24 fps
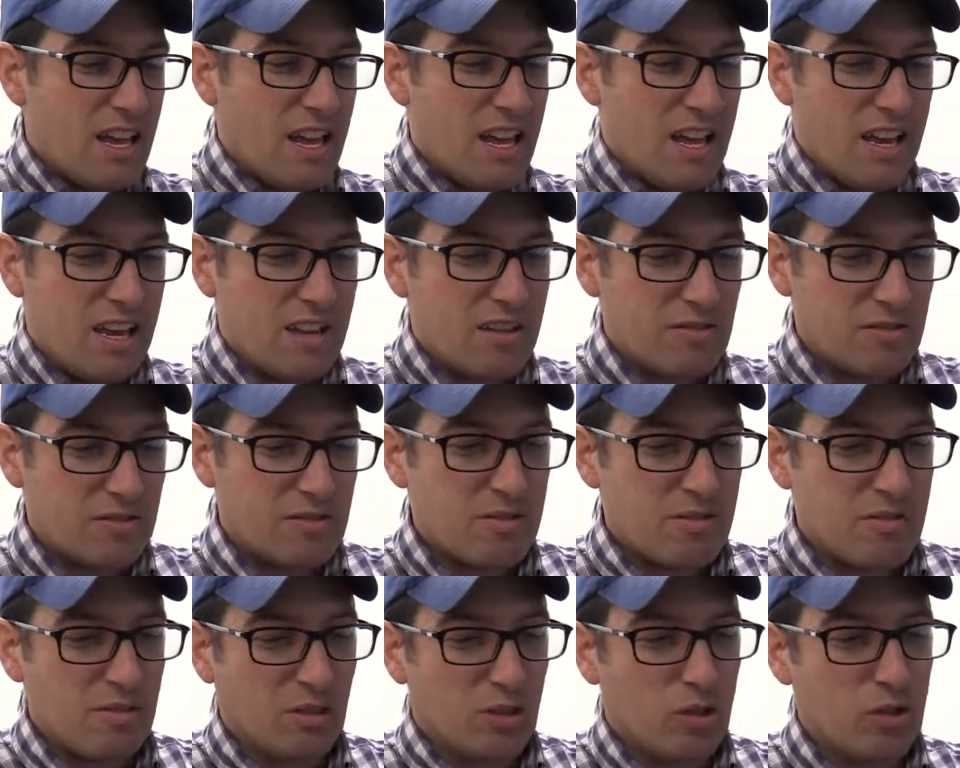and
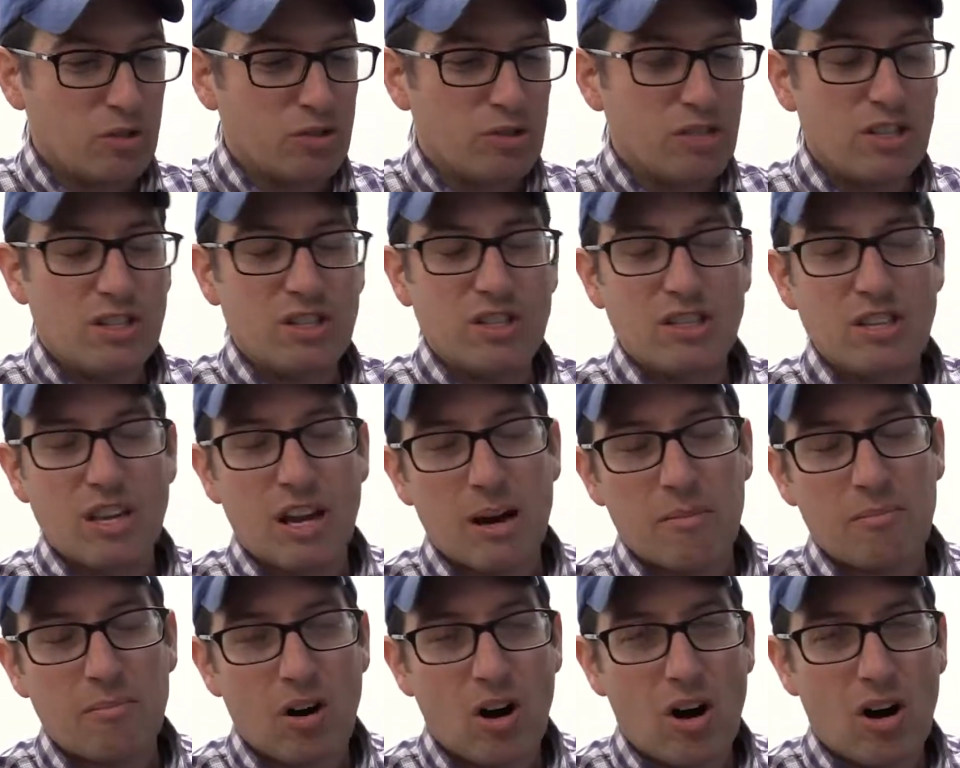it loosens
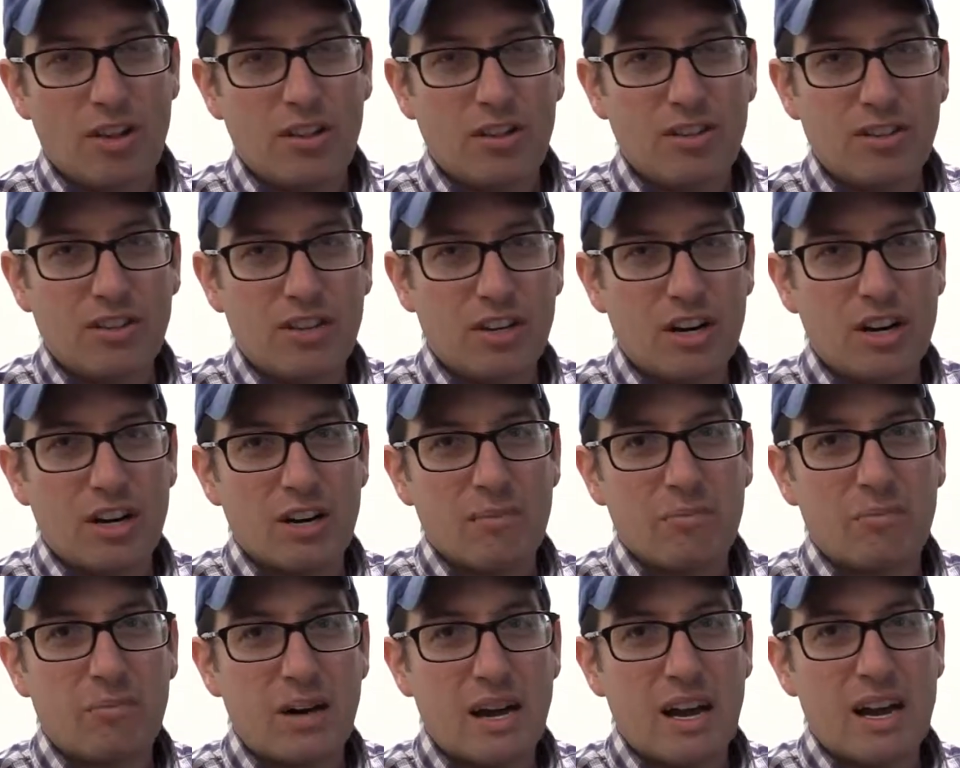up all the
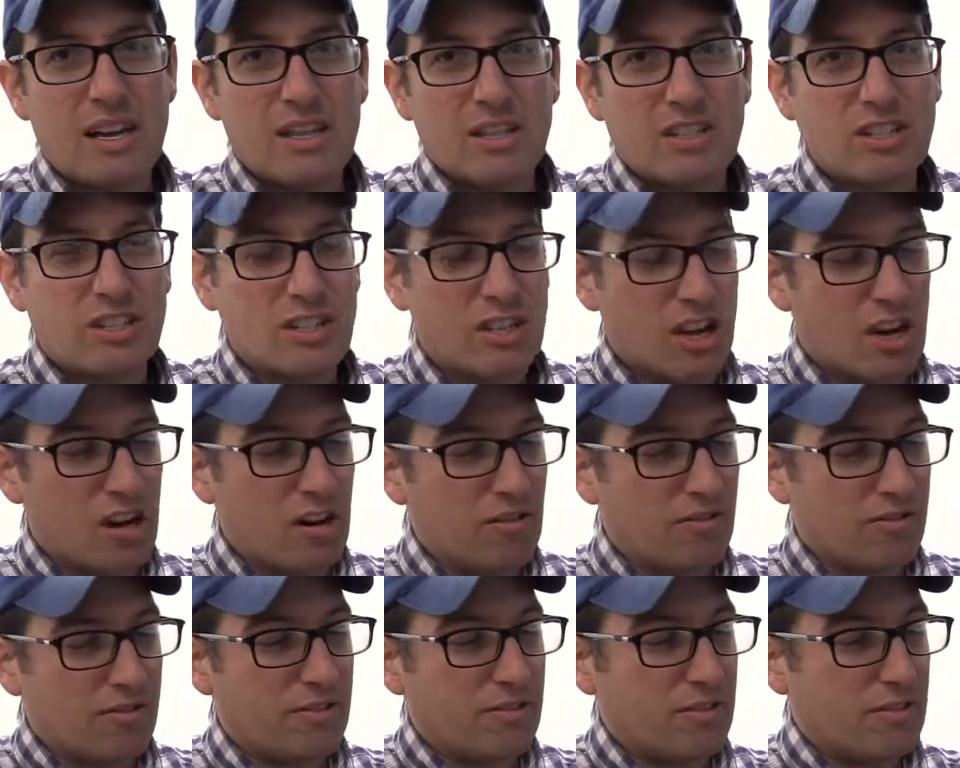dirt by
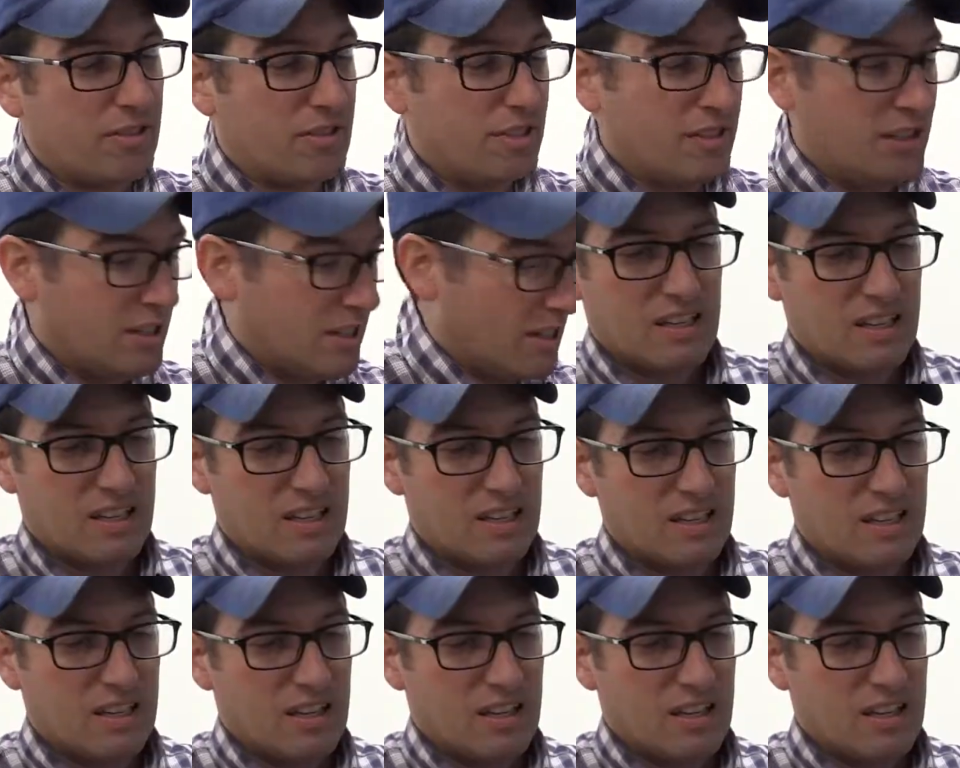itself.